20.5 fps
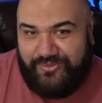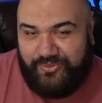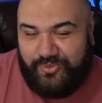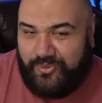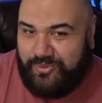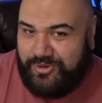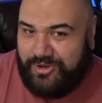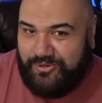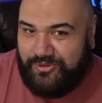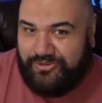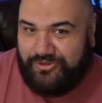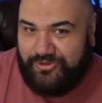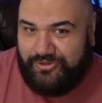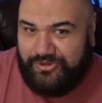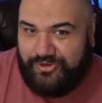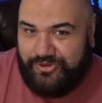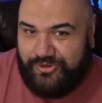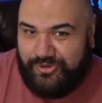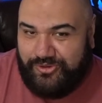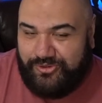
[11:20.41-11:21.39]
where we don't do
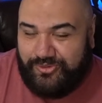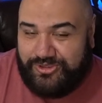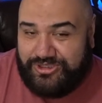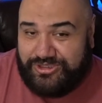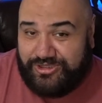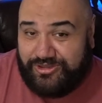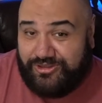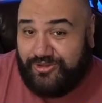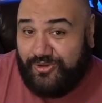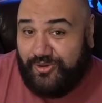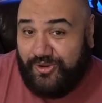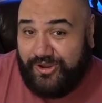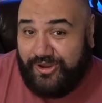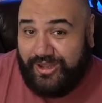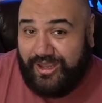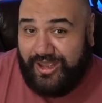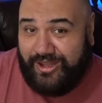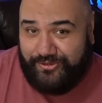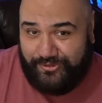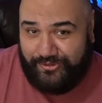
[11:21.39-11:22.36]
news, we just talk
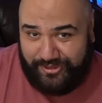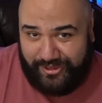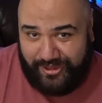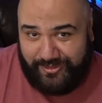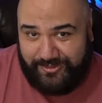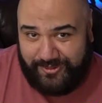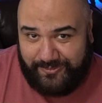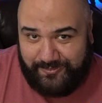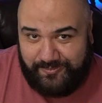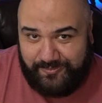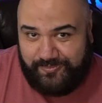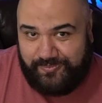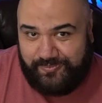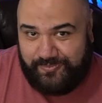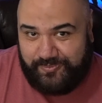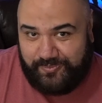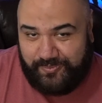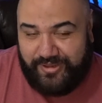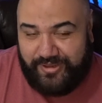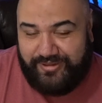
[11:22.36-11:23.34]
entertainment.
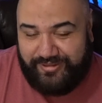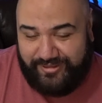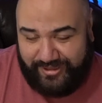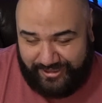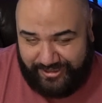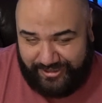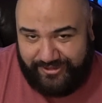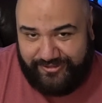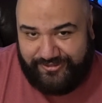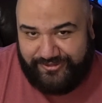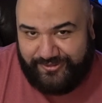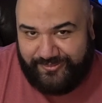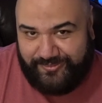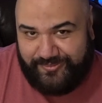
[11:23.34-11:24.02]
Take it easy.